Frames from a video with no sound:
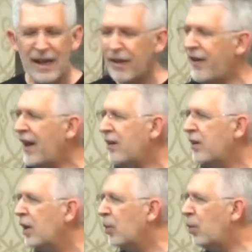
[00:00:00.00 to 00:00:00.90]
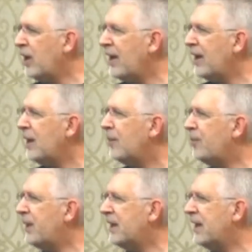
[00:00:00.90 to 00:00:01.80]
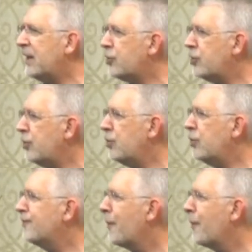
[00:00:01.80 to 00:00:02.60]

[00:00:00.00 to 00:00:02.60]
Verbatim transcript: then we begin to